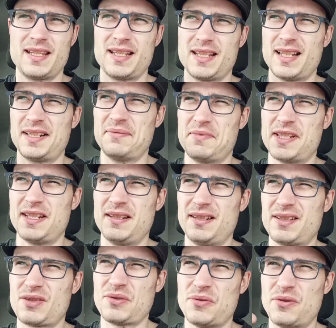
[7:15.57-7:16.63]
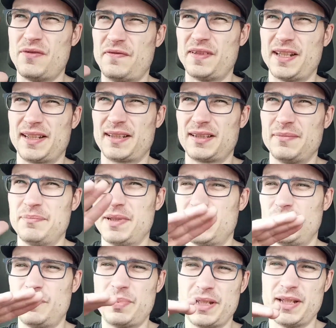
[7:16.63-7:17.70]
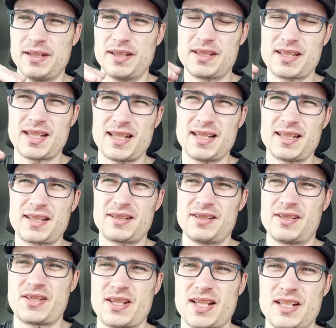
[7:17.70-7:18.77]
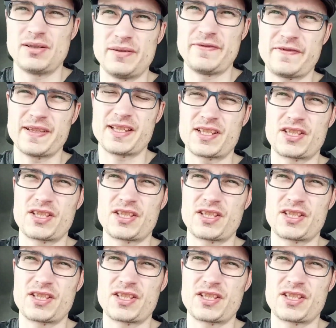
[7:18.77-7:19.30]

And it was in sort of like the middle bit of the tyre, because I know if it's